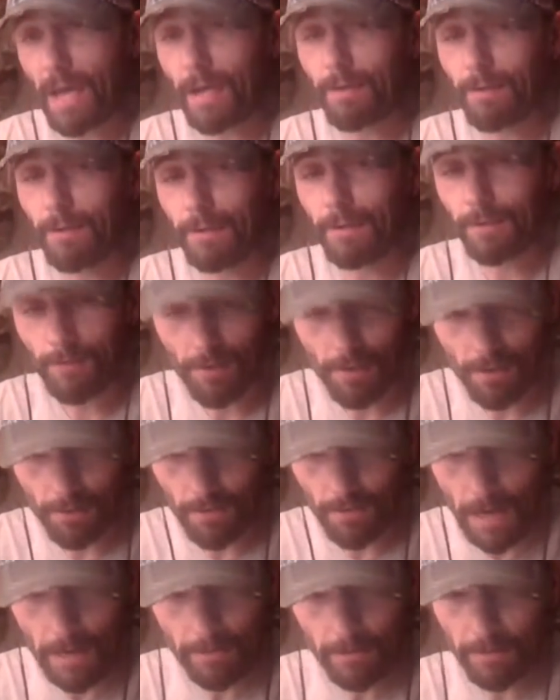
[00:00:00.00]
was back on
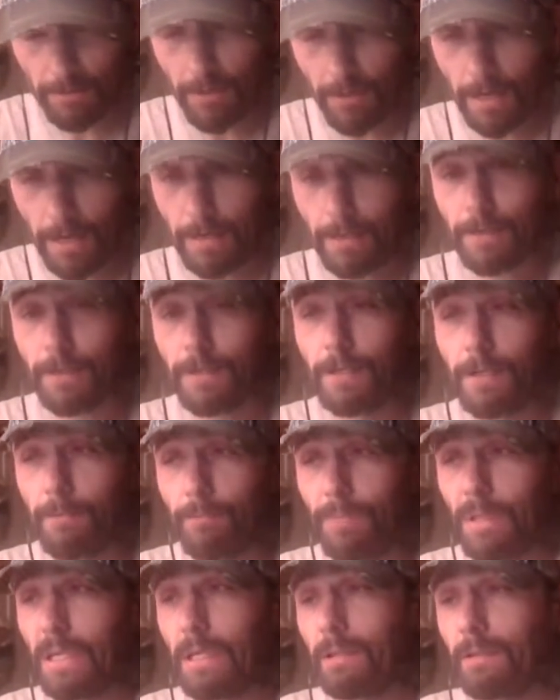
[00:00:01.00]
Colorado, and I ended
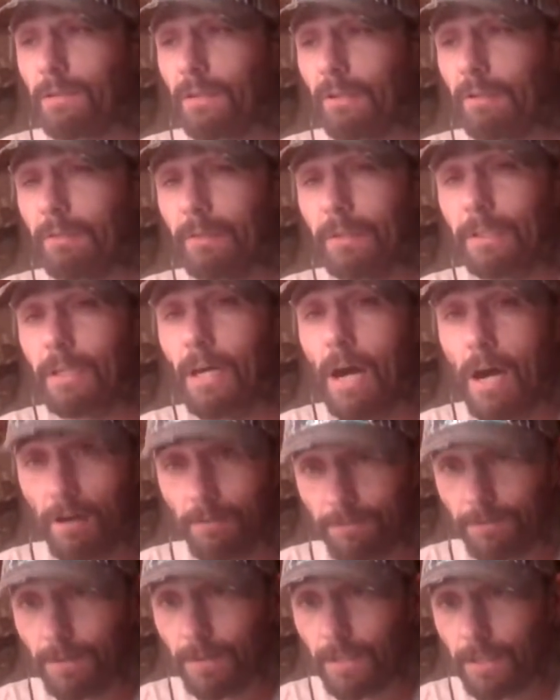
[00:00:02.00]
up being totally
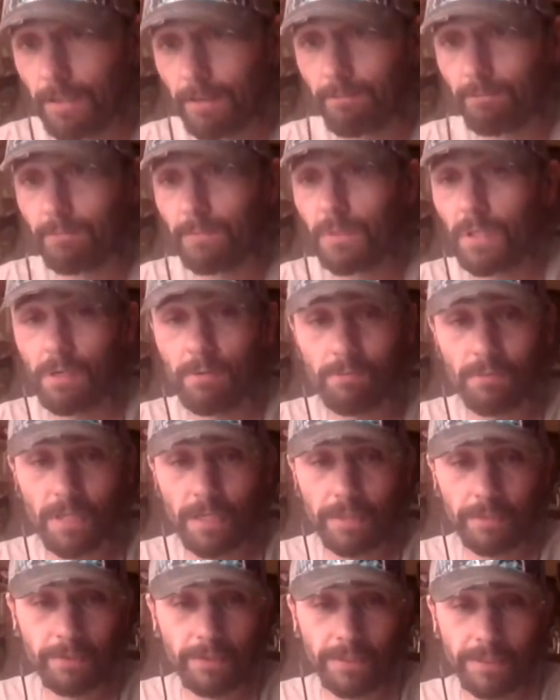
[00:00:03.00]
off of them
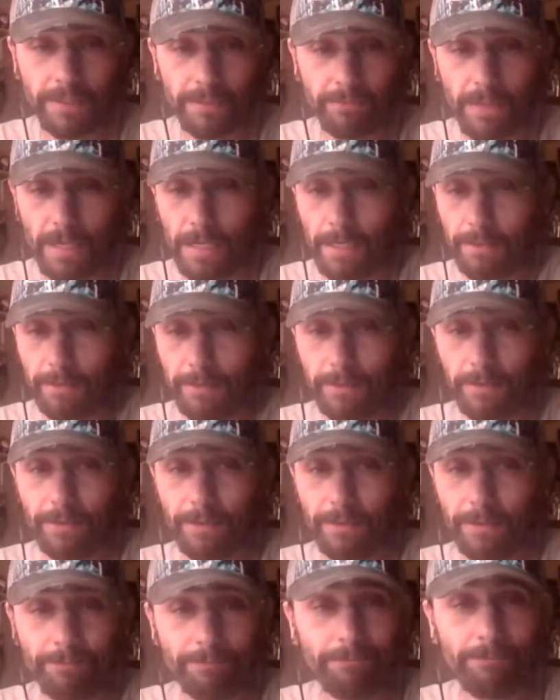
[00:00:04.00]
come that night, man.
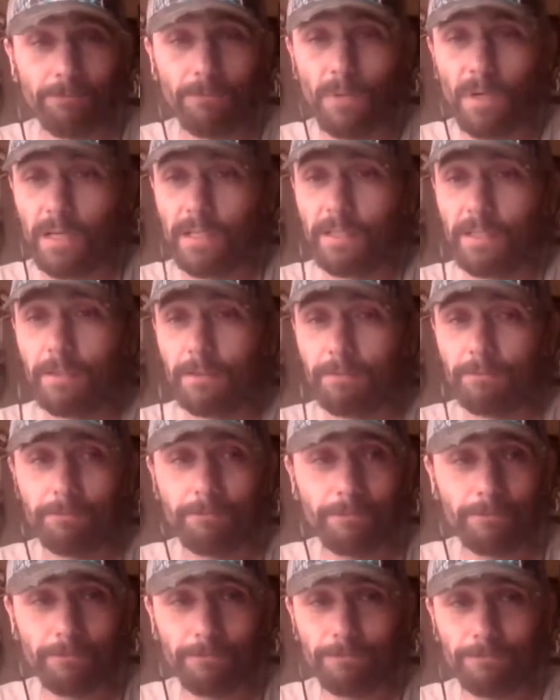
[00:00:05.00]
And what a
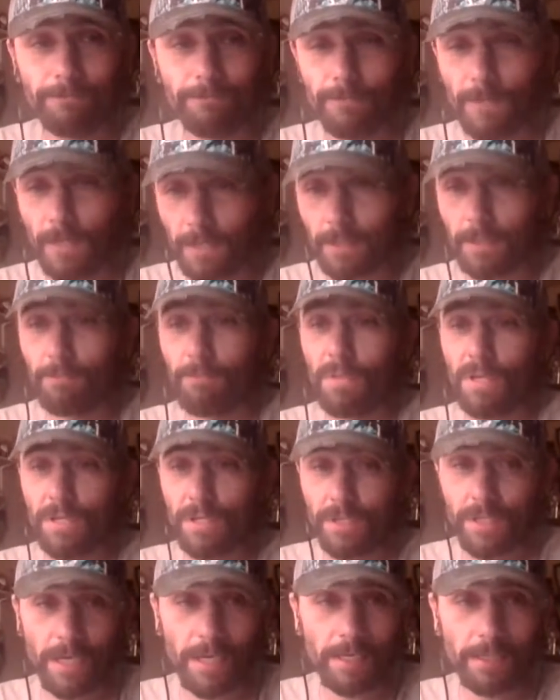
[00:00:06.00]
fucking
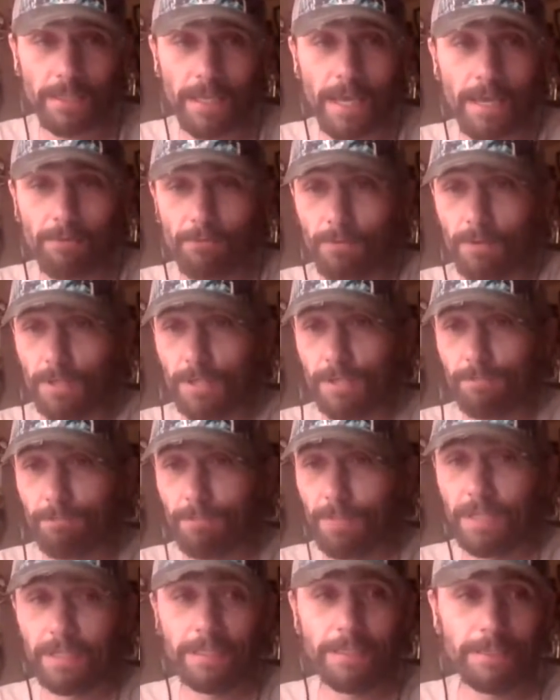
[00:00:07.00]
mistake that was,
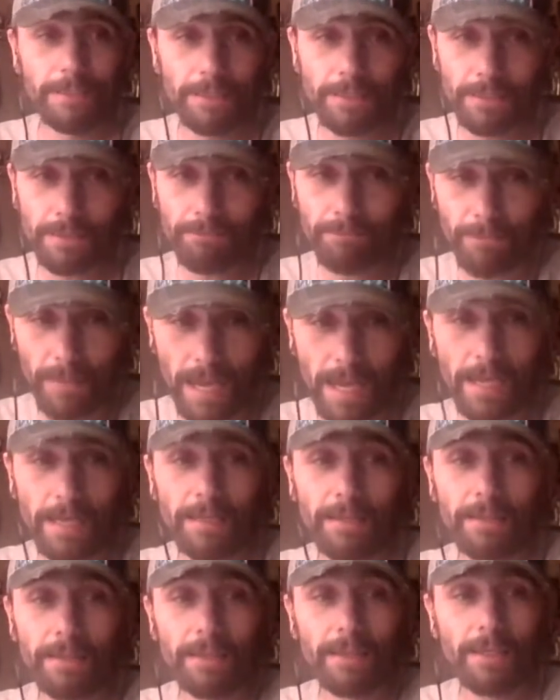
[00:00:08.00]
buddy.
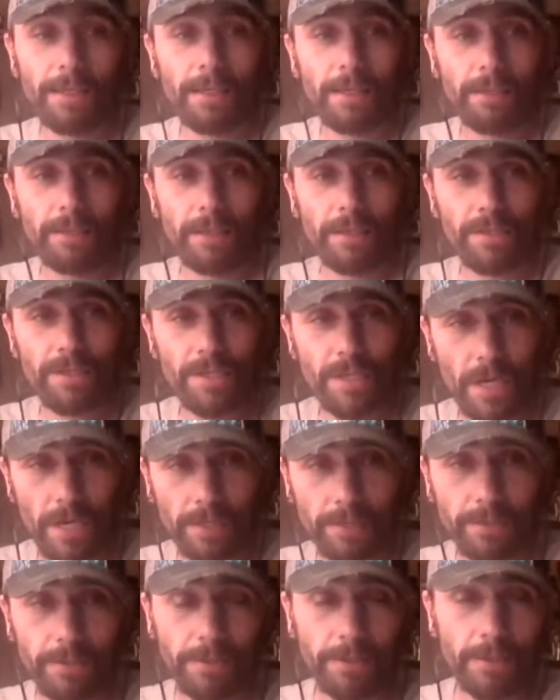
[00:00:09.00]
Man, that
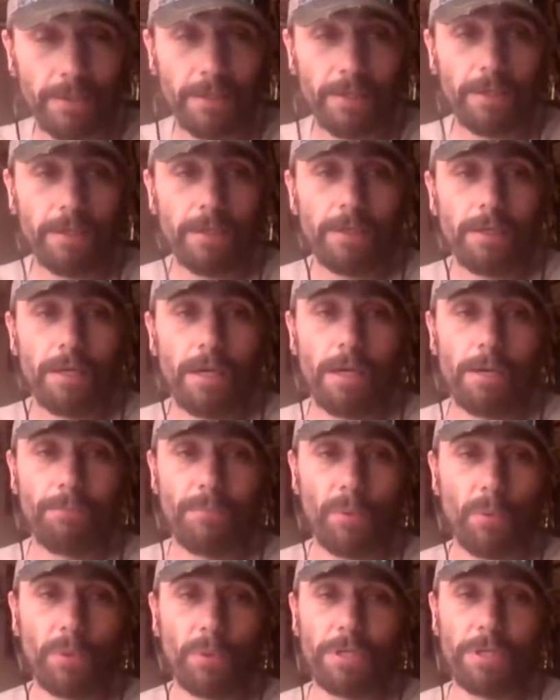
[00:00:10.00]
sucked.
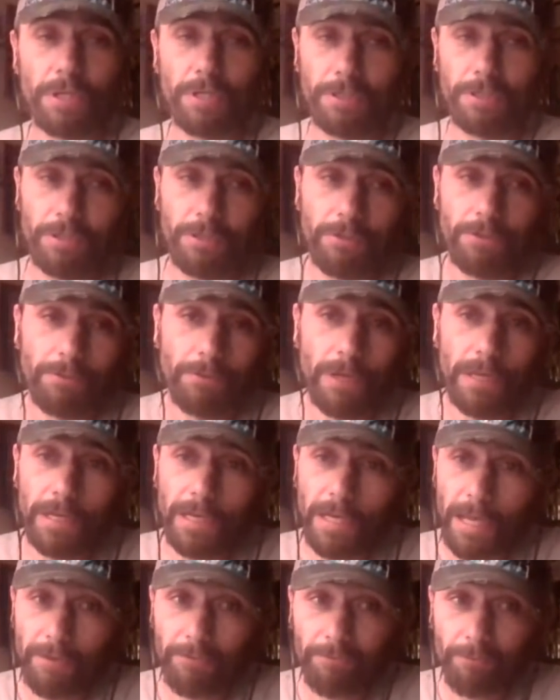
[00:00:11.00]
But what are you going to do?
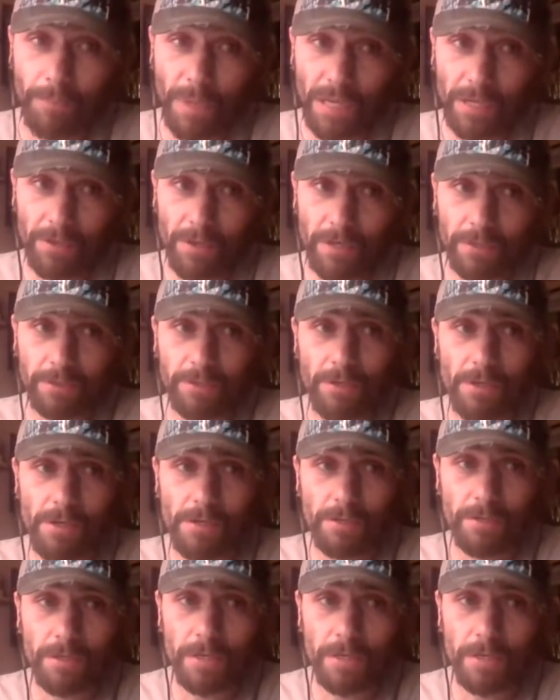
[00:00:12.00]
And I've been on